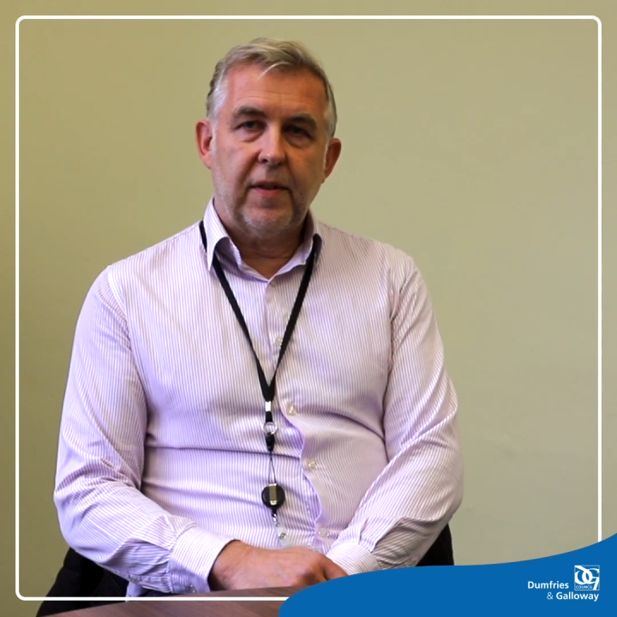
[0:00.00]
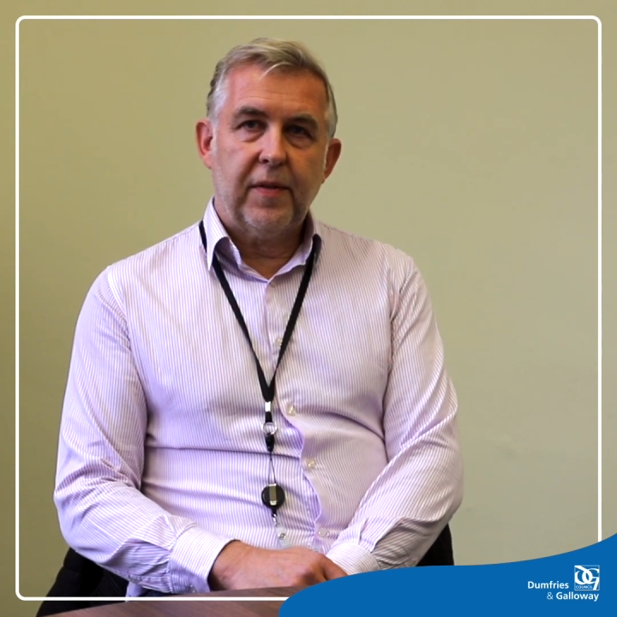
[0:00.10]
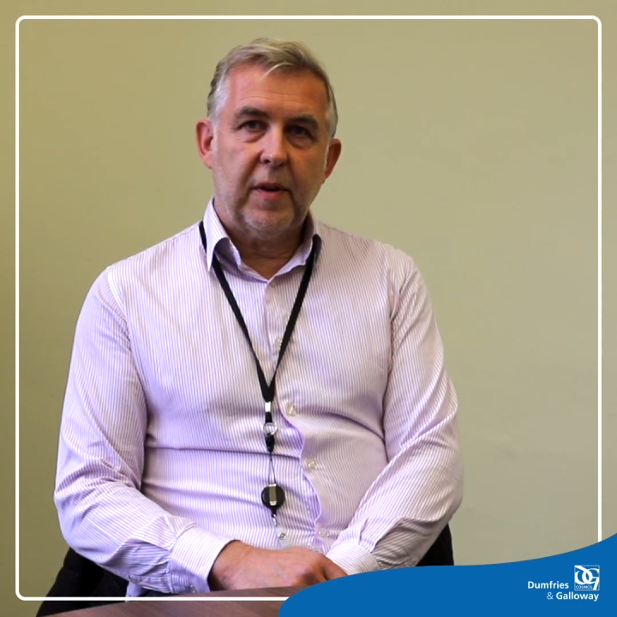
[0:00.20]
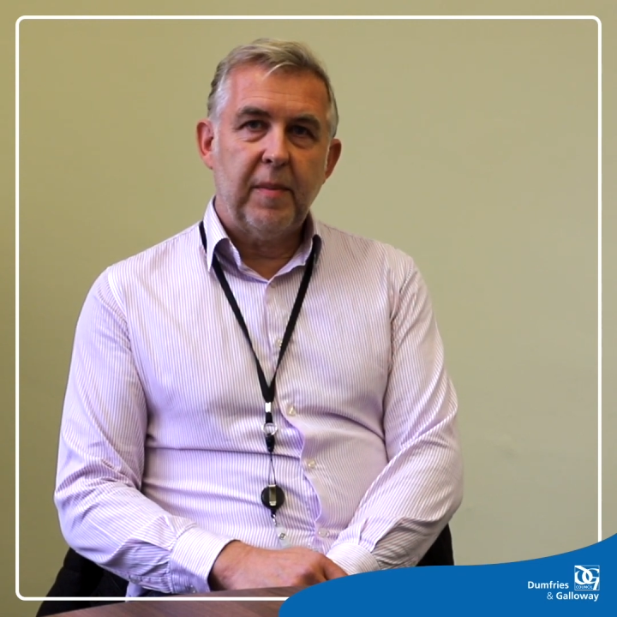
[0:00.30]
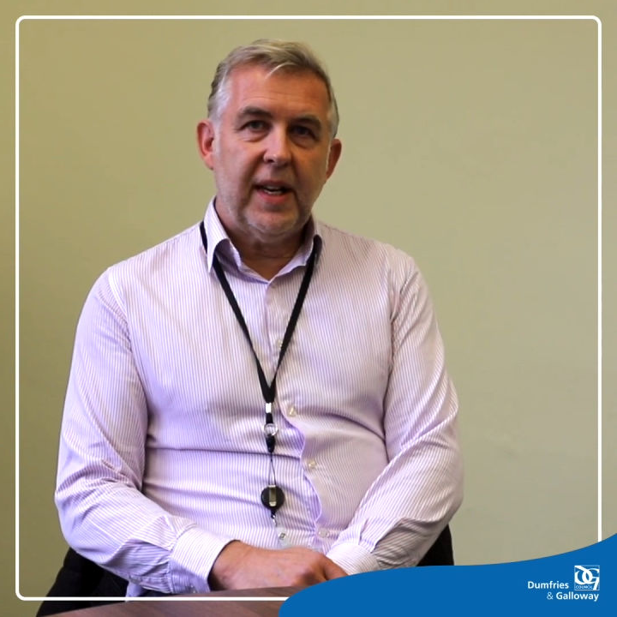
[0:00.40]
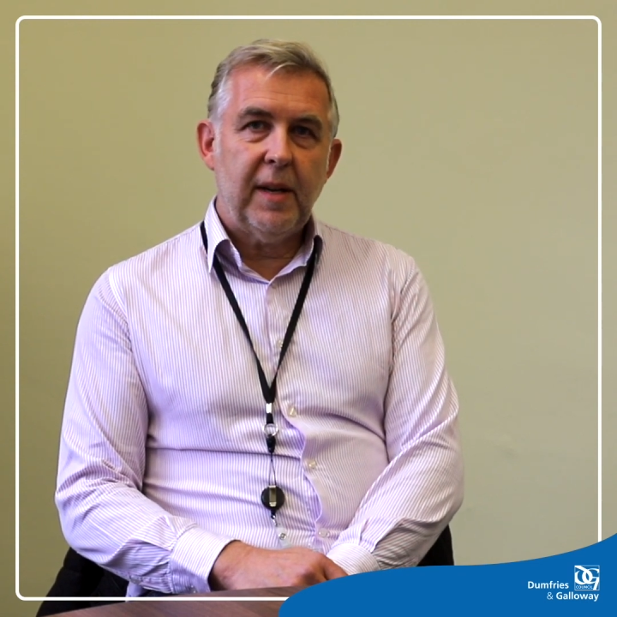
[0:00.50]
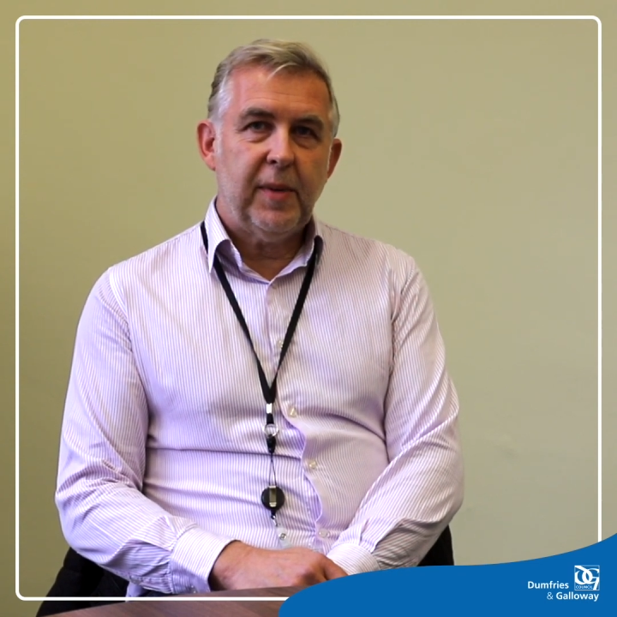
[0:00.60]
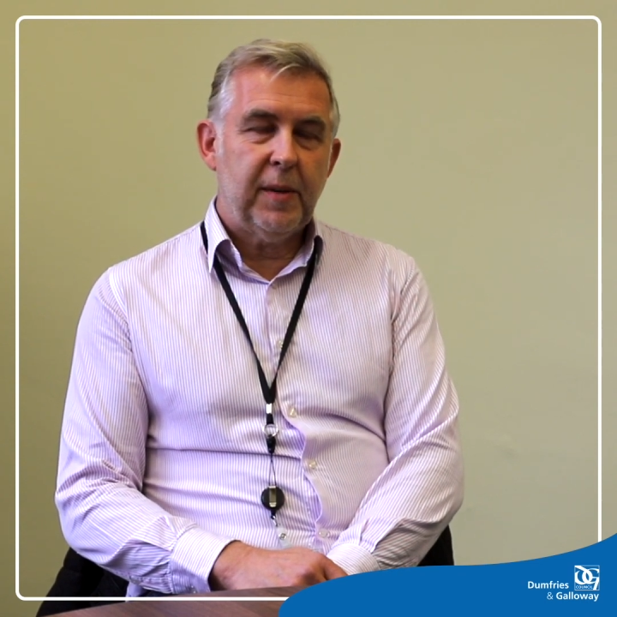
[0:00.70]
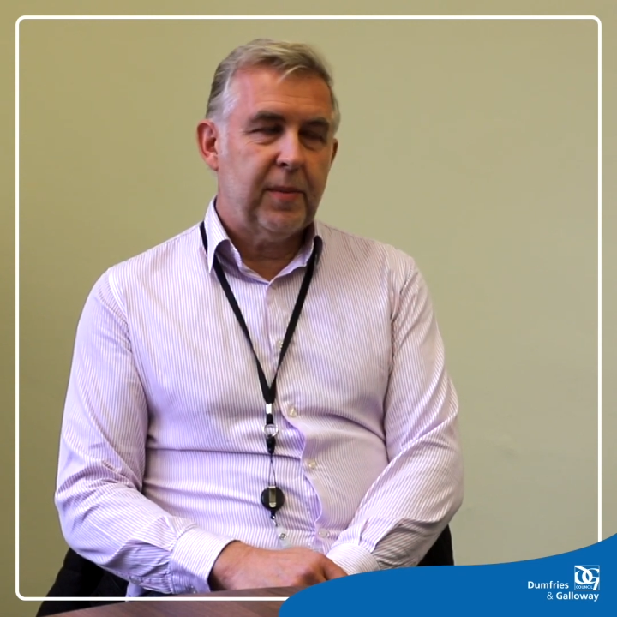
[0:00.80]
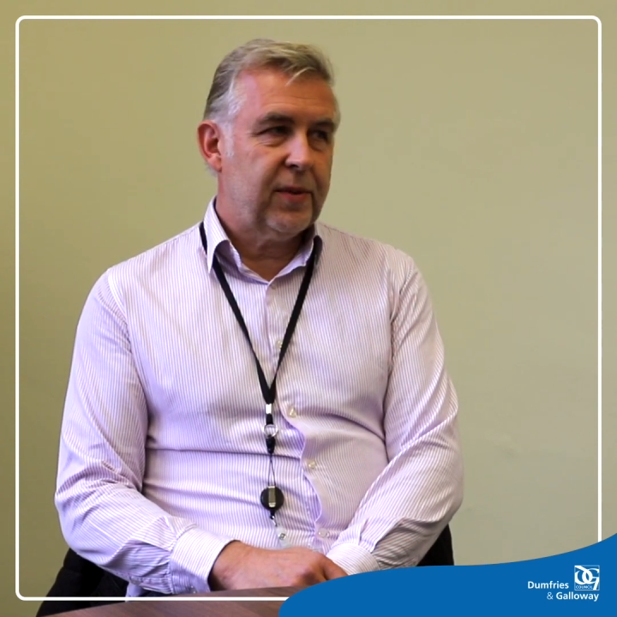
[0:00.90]
for many
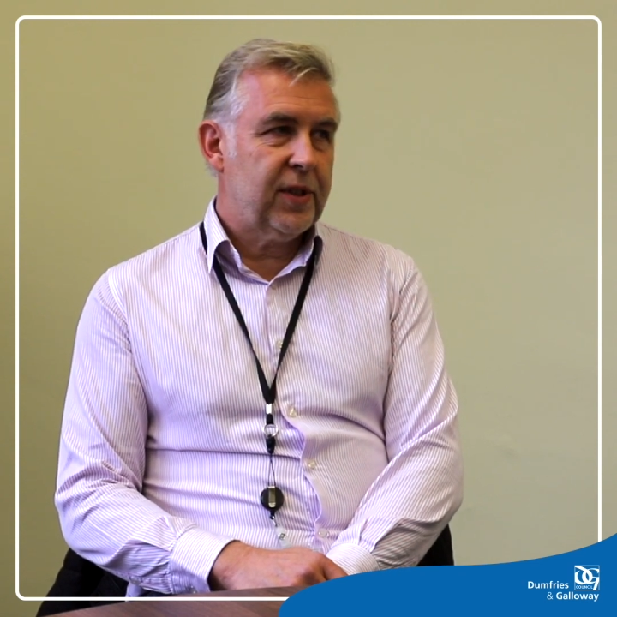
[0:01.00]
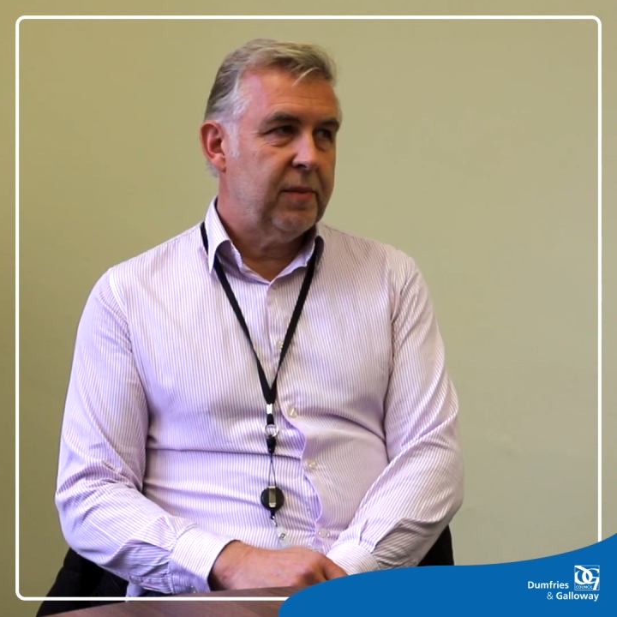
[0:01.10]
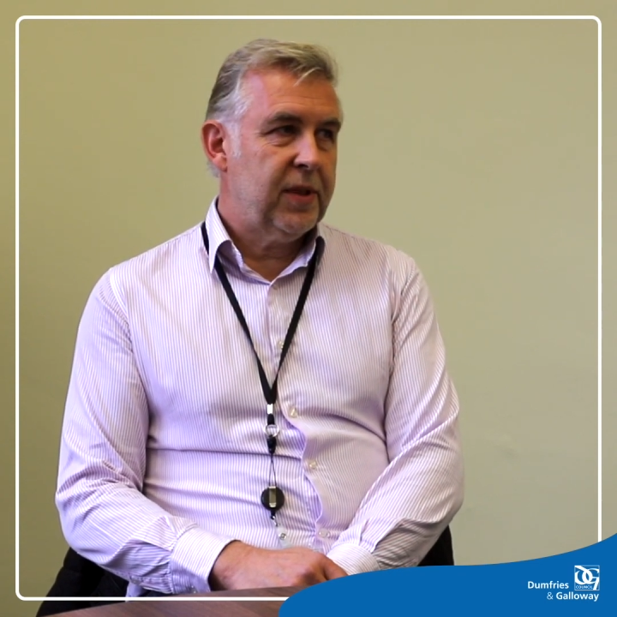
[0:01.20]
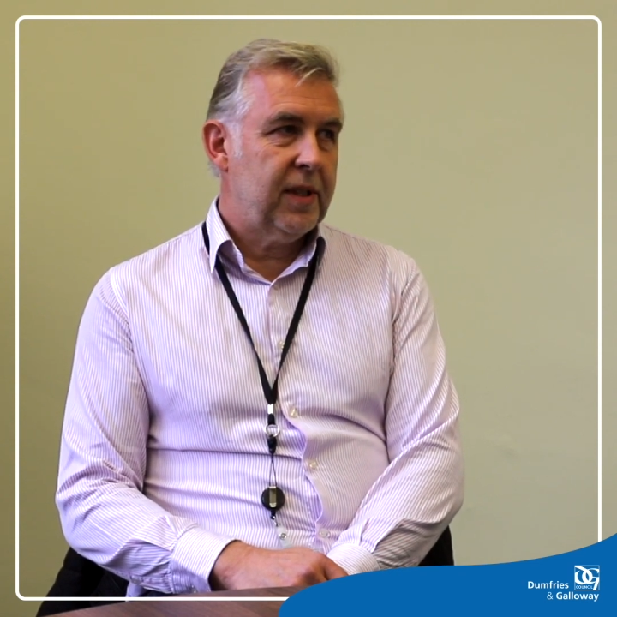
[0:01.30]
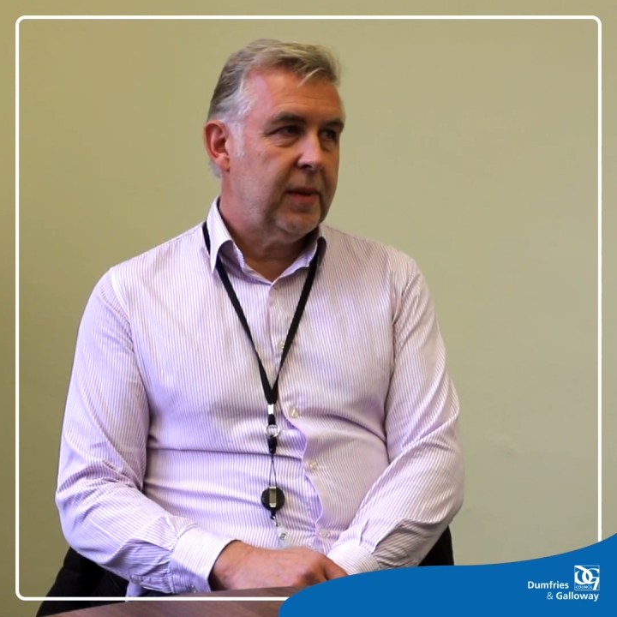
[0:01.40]
people seems to